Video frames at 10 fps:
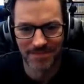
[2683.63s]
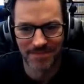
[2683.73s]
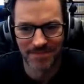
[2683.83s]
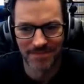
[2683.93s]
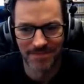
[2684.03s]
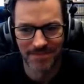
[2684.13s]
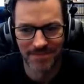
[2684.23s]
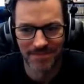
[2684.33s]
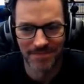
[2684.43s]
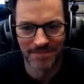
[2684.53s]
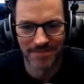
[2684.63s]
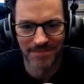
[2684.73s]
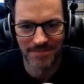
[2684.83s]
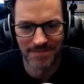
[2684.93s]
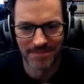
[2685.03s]

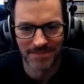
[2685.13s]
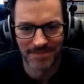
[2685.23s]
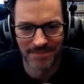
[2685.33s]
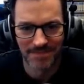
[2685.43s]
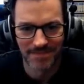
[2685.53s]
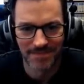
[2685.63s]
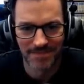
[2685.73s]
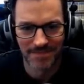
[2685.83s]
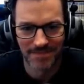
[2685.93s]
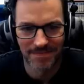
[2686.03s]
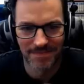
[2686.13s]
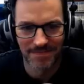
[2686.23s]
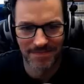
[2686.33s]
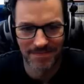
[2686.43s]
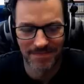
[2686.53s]

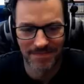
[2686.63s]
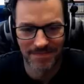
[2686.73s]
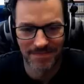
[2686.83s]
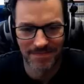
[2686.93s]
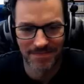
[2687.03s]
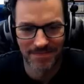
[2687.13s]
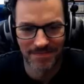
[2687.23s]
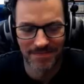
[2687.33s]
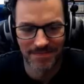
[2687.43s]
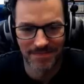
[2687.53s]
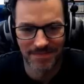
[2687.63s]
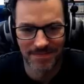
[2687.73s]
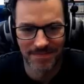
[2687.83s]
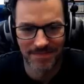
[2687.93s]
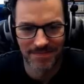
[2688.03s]

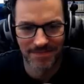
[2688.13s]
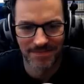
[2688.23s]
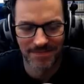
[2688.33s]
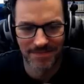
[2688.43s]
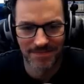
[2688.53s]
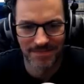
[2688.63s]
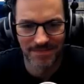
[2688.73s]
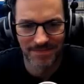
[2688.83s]
[no speech]